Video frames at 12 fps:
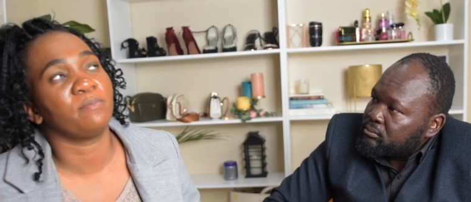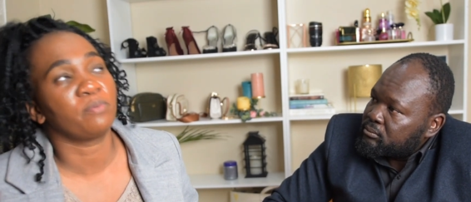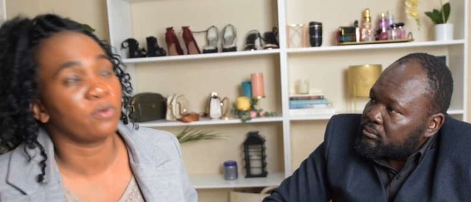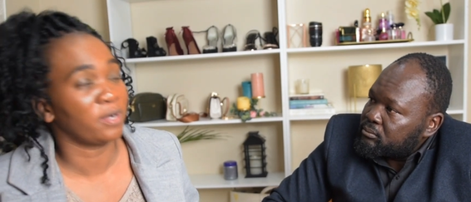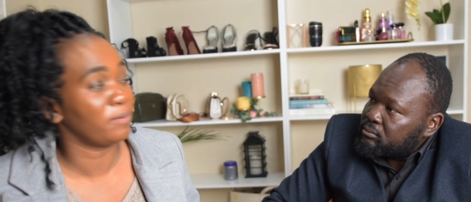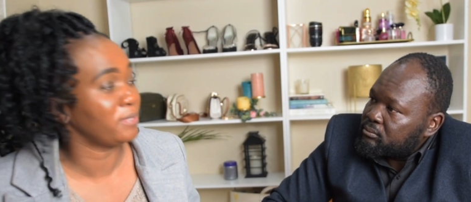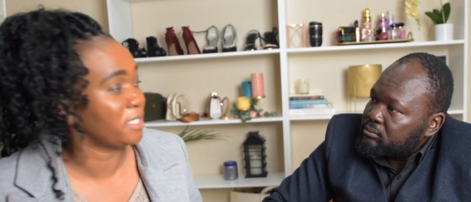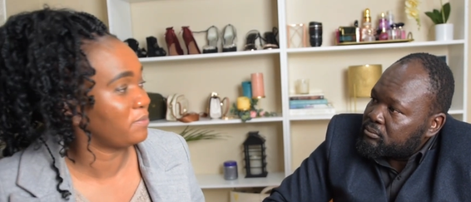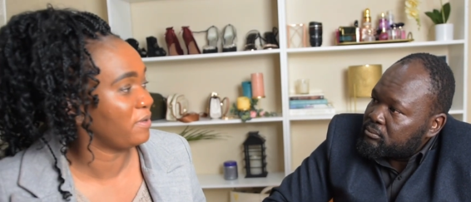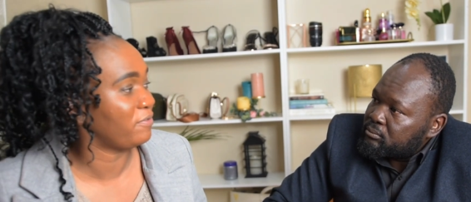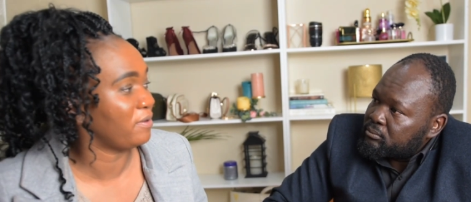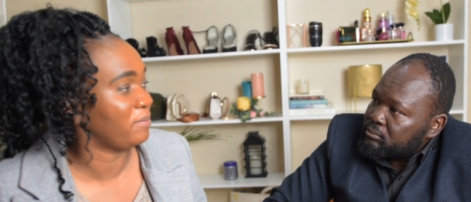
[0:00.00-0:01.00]
Speaker 1: the program date my
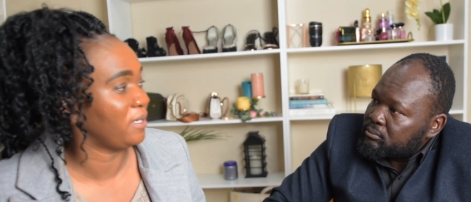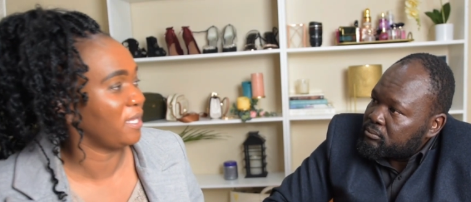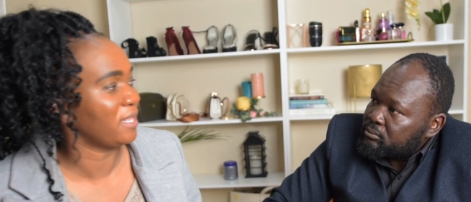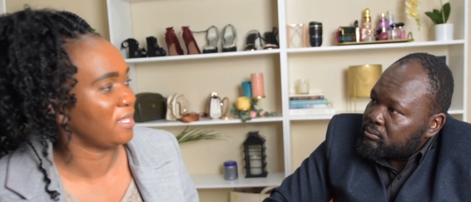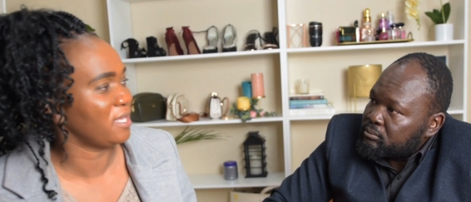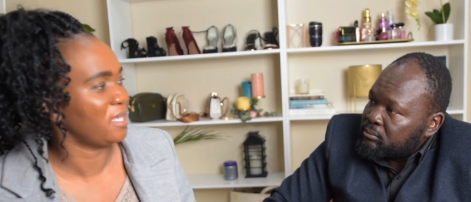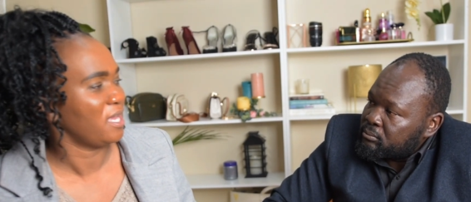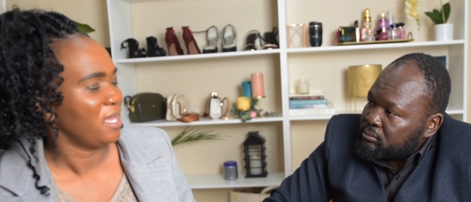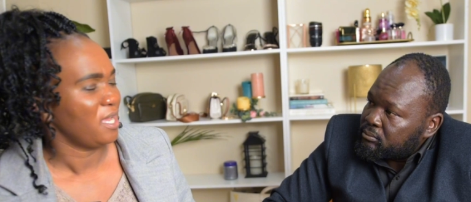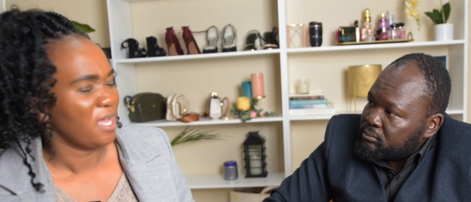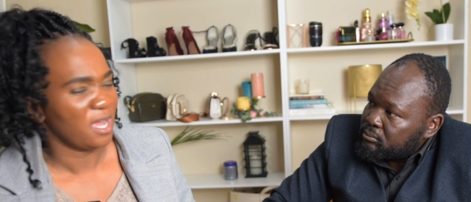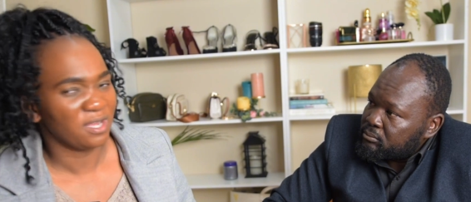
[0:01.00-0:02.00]
family i think
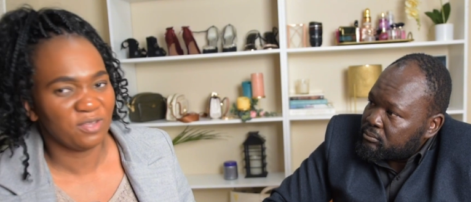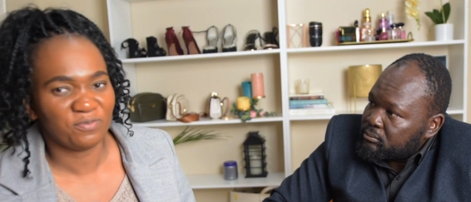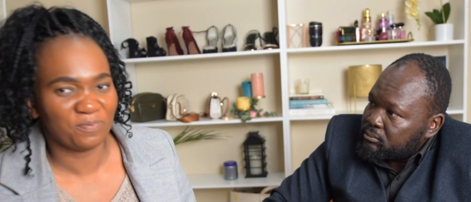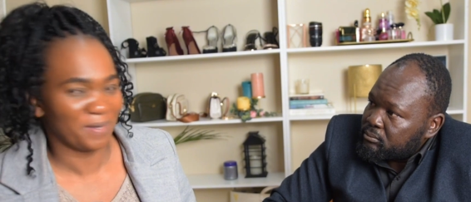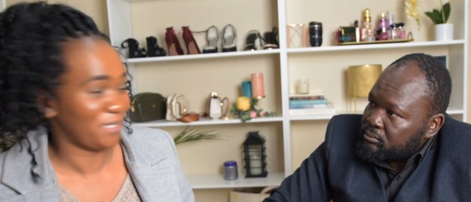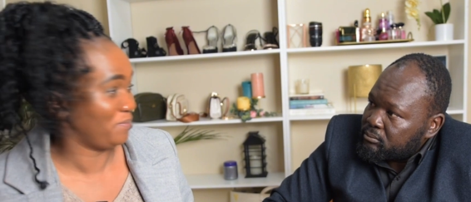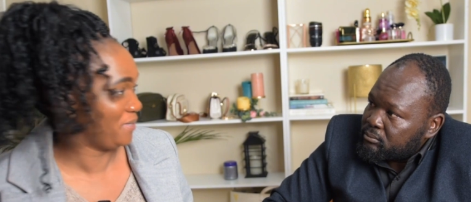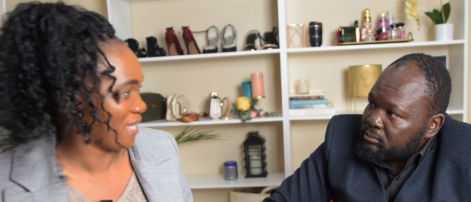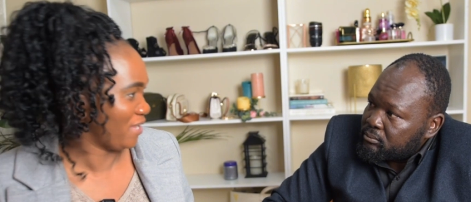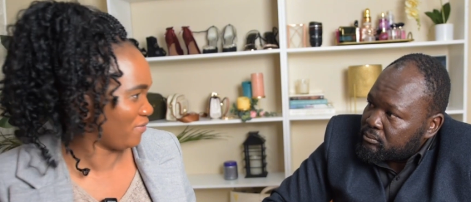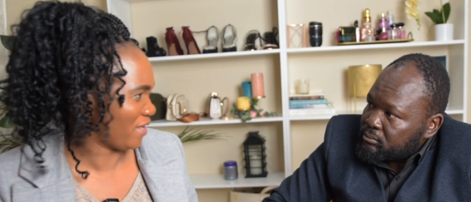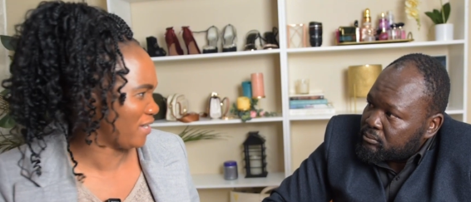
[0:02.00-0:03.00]
mm. if but mina
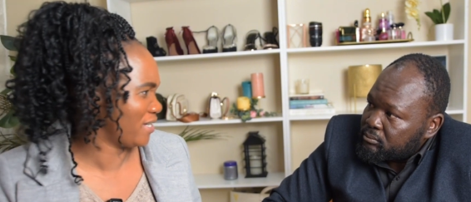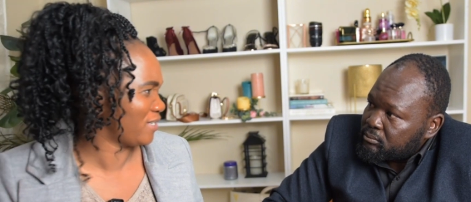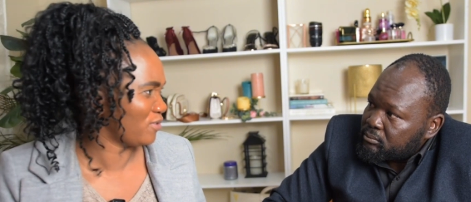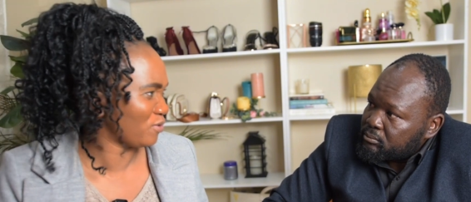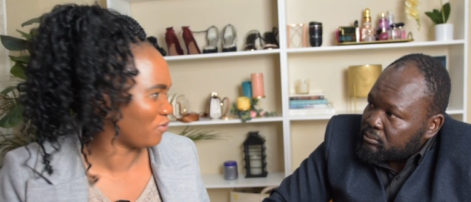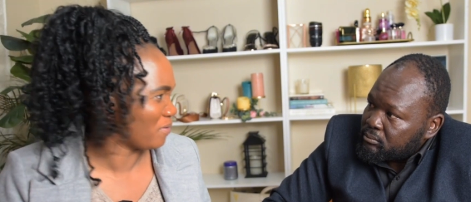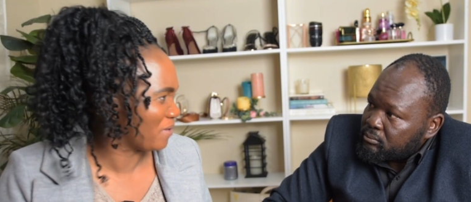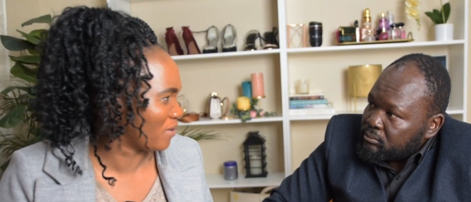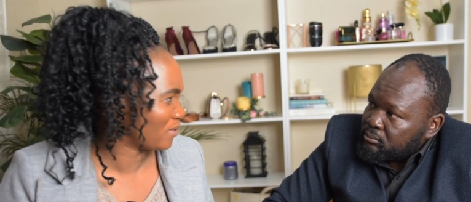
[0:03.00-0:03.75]
if i dated your family